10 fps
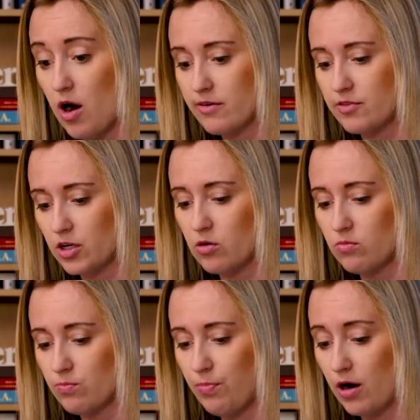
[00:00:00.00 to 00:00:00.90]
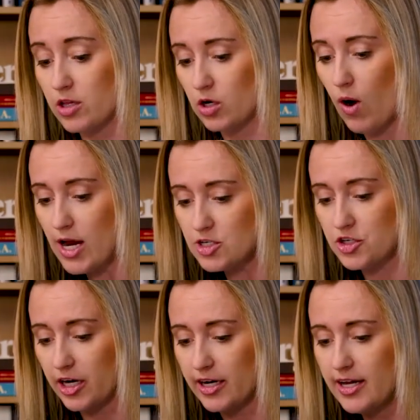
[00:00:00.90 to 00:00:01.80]
of the
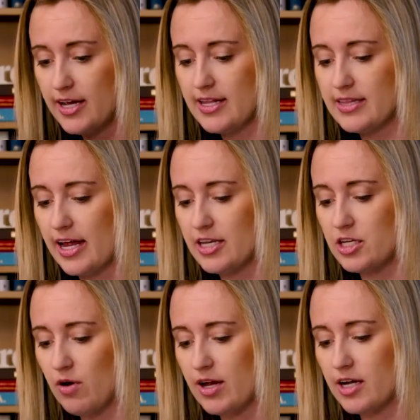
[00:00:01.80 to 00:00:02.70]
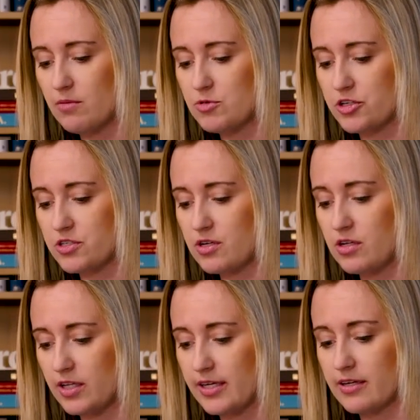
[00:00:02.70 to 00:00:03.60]
question, then you end up just
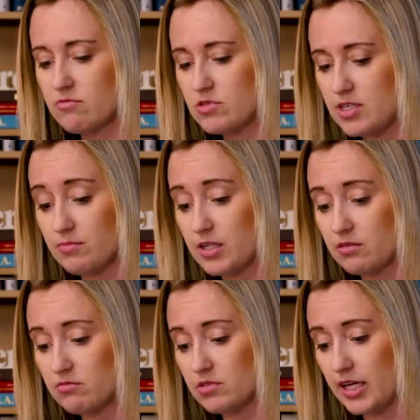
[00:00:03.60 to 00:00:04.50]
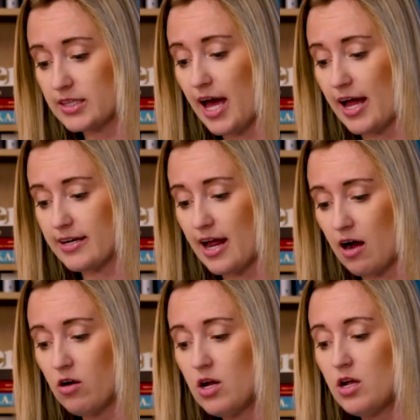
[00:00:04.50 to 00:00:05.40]
clicking something like that.
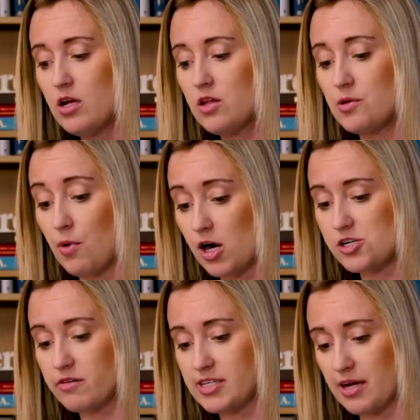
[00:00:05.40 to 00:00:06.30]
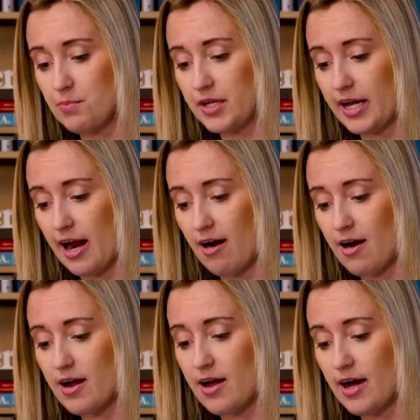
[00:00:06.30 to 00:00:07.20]
Now, the margin of sampling
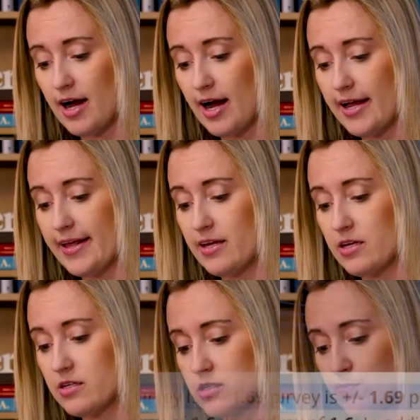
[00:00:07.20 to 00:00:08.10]
error is